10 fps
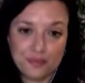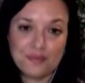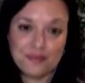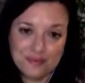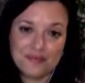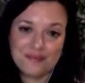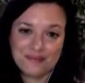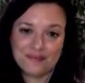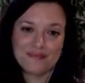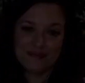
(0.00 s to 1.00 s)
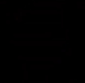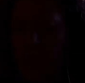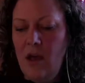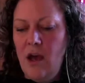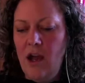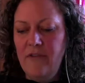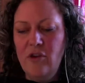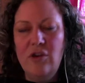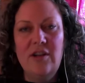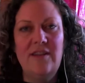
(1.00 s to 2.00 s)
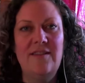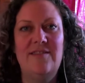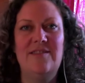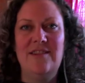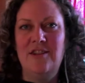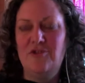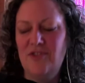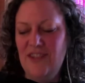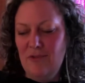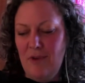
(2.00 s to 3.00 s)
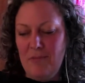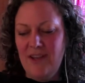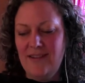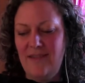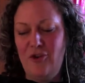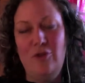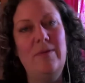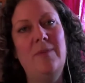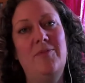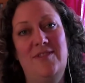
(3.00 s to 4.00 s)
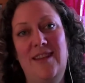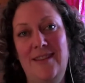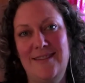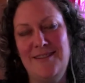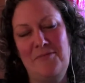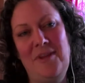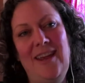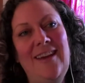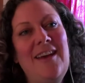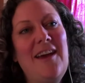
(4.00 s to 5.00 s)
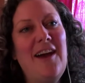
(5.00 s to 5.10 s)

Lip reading: Okay. I've heard, and this is an interesting one because I've heard people say this to me,